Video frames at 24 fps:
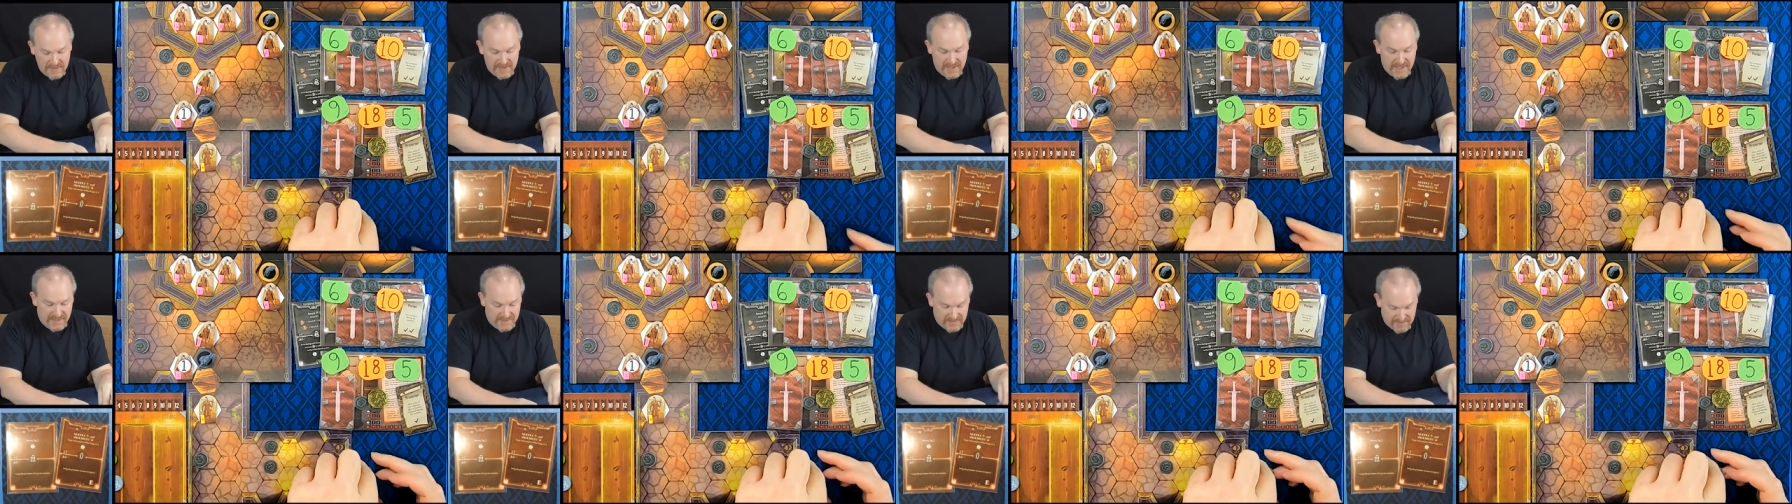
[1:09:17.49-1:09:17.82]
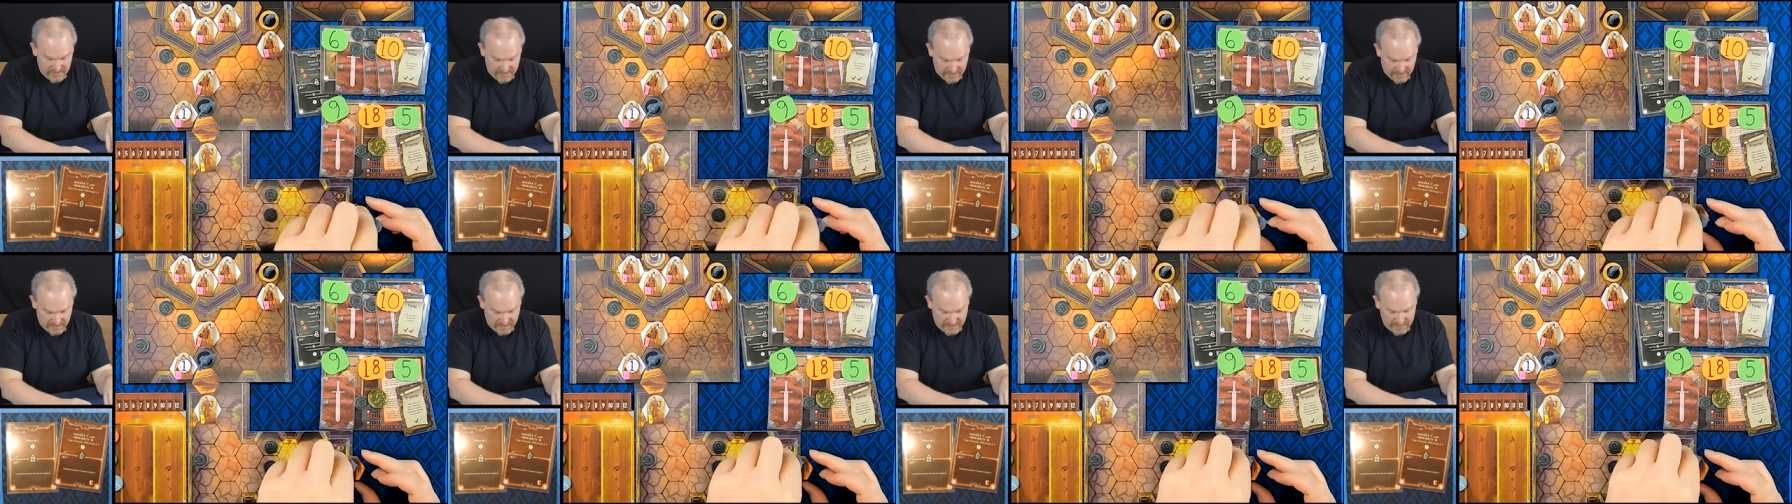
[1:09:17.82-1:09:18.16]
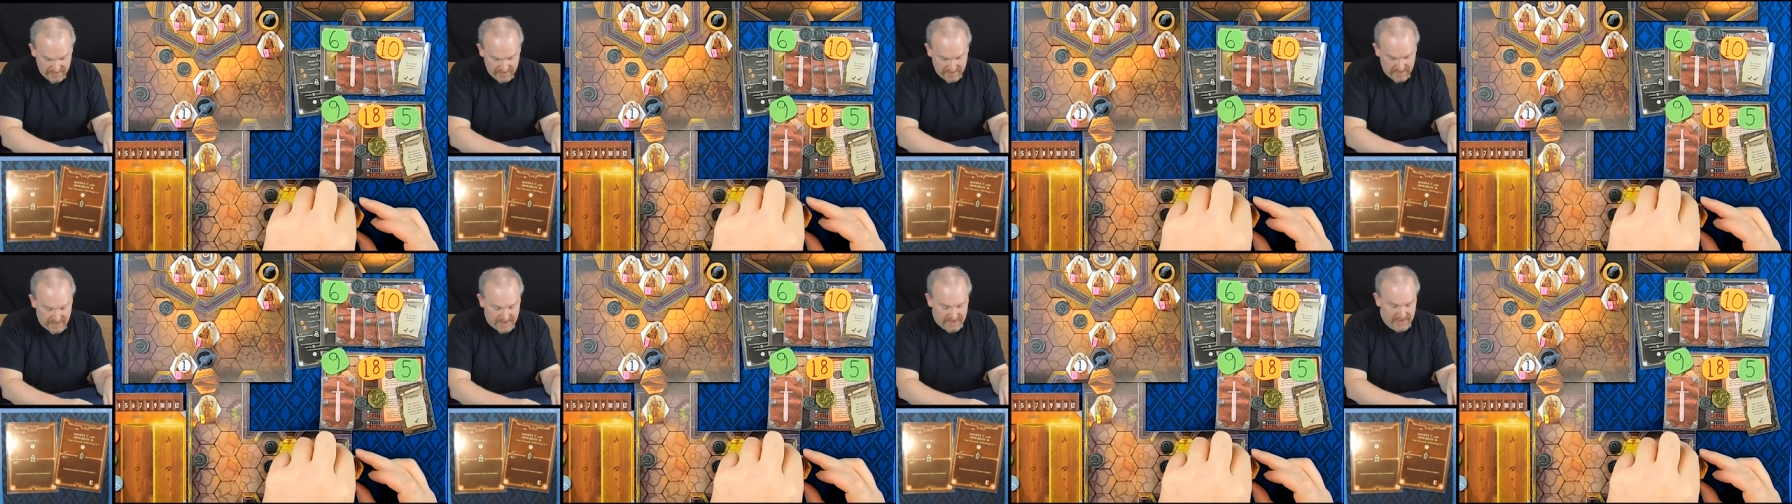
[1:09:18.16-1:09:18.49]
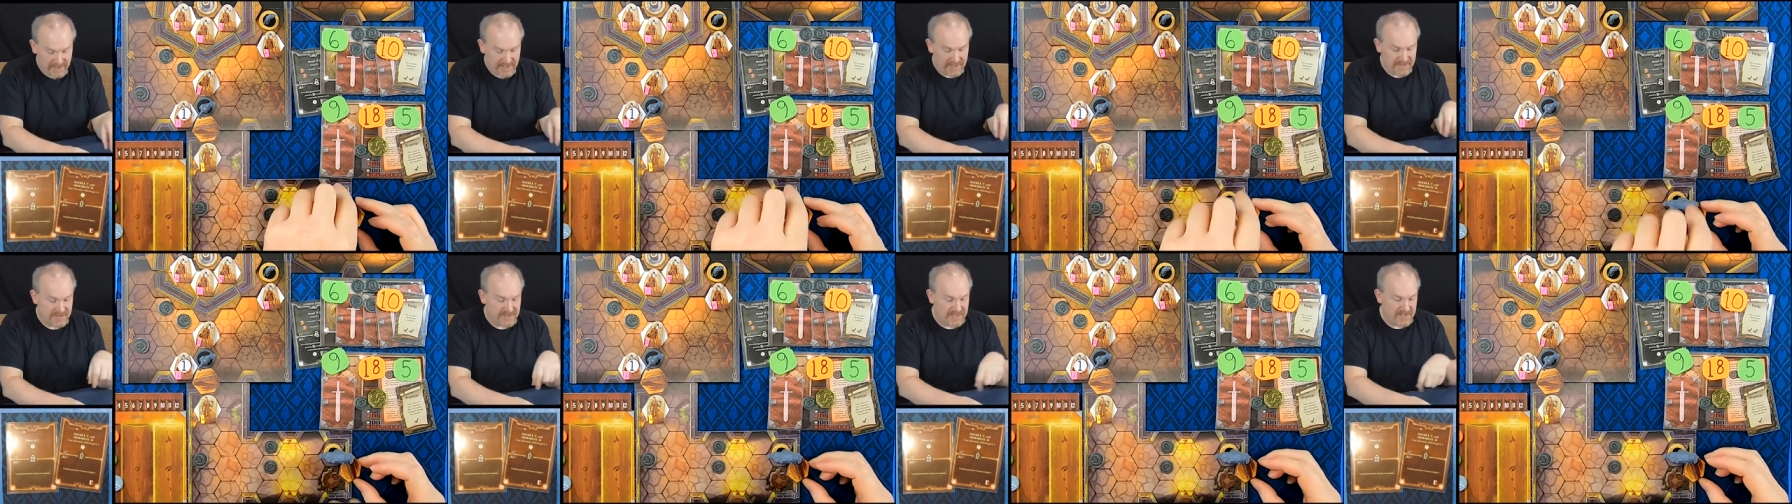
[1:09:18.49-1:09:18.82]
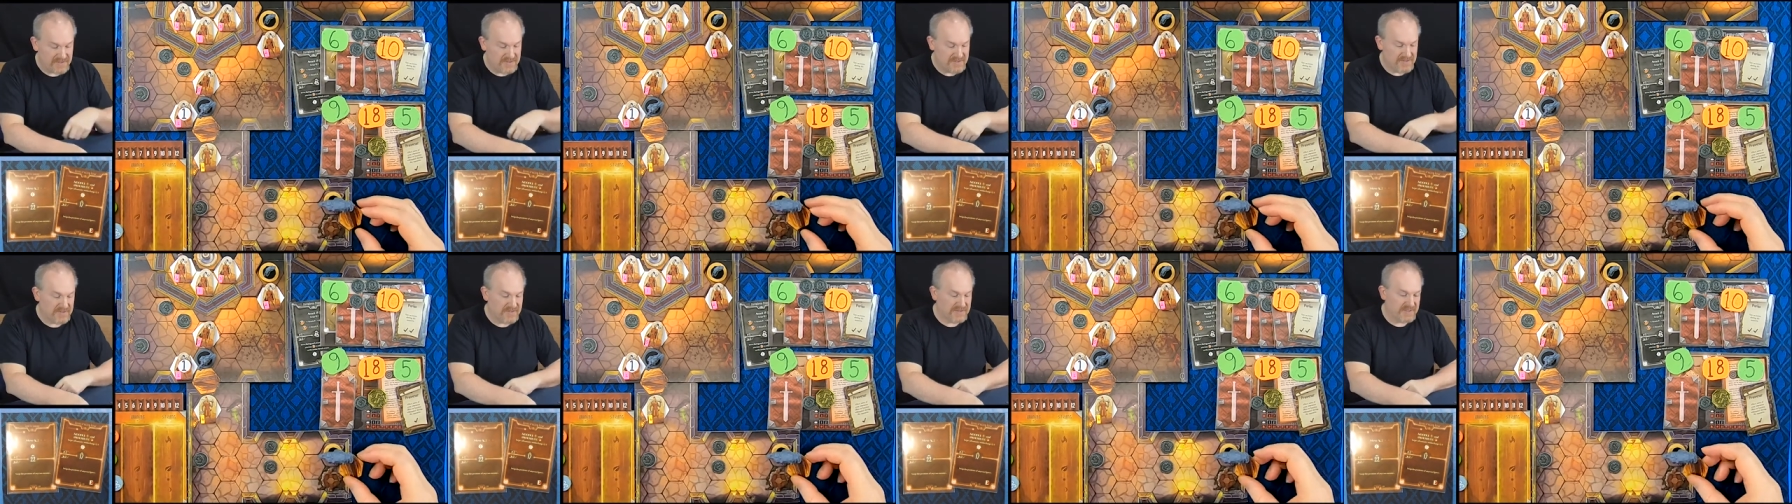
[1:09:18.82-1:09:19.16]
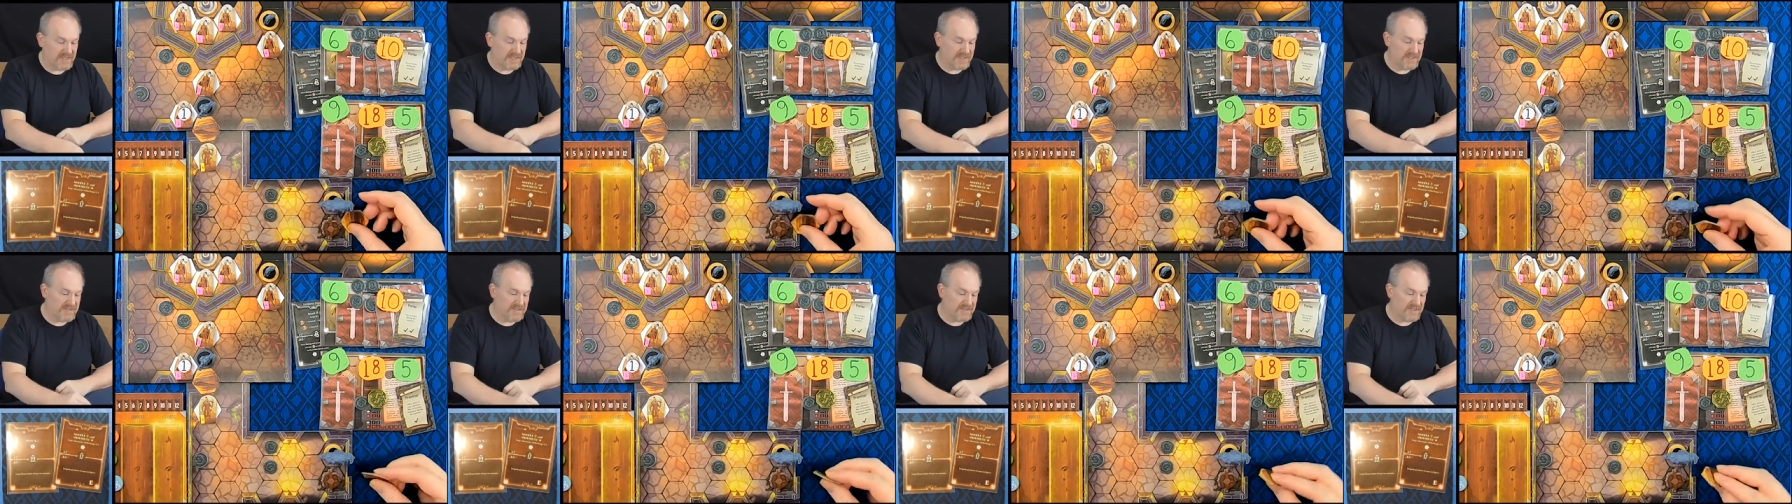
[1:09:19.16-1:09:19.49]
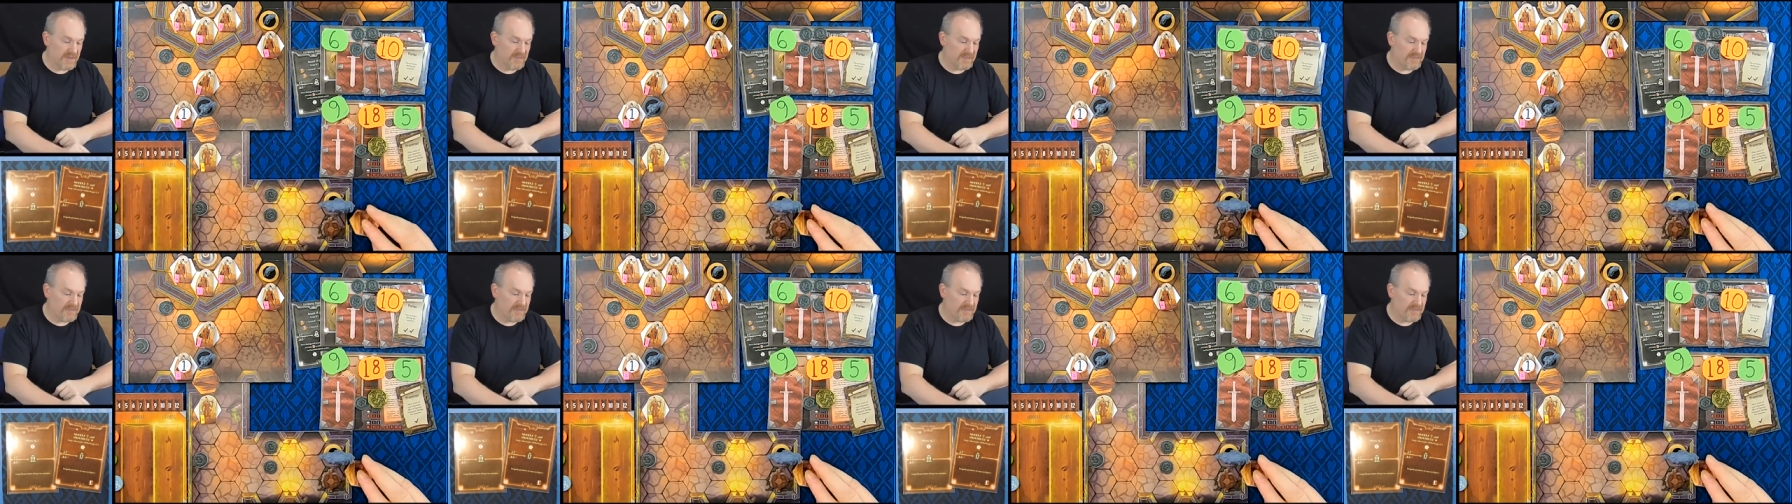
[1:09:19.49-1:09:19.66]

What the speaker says: that door, and then he's just going to step